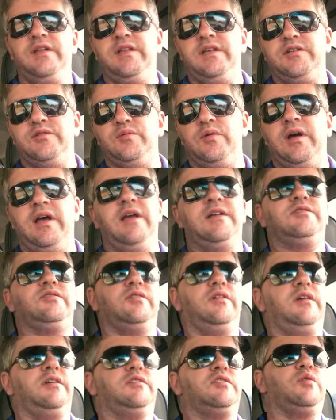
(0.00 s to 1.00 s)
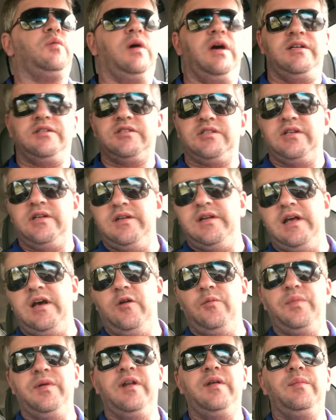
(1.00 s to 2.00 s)
this will answer his question and
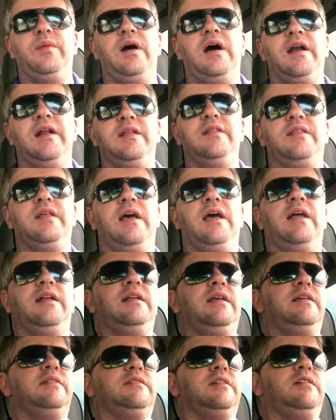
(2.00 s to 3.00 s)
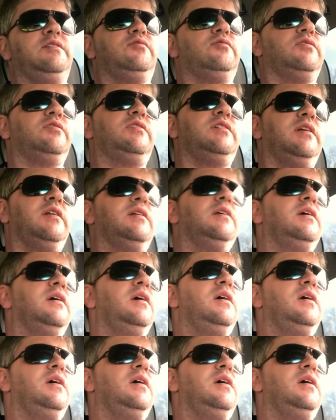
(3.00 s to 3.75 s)
help anybody that is interested.